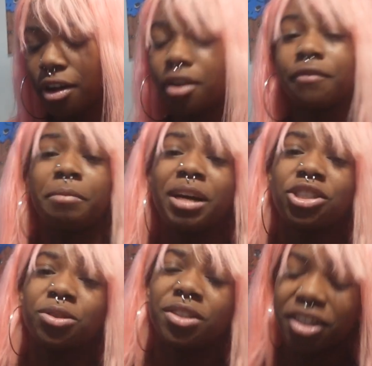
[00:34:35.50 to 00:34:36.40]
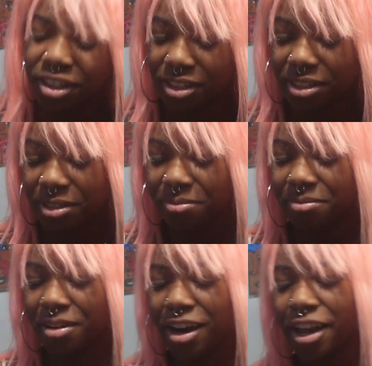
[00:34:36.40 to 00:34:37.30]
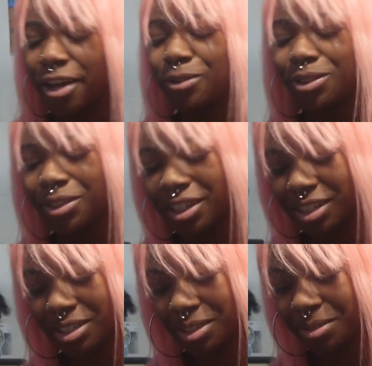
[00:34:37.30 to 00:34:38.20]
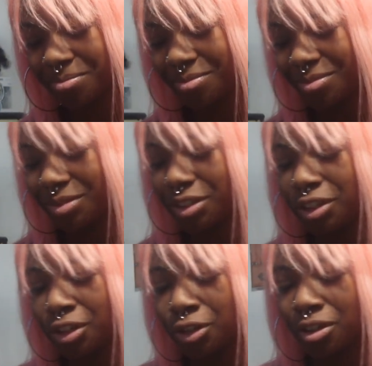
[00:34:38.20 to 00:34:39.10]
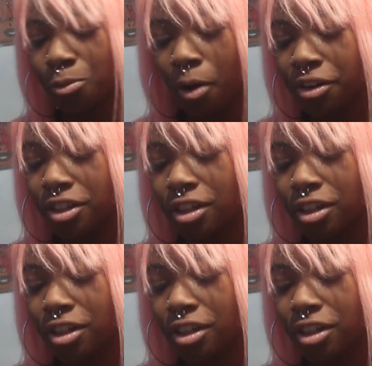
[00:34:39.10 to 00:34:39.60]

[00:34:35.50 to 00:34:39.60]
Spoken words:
For my juniors, hello juniors. You're 1 year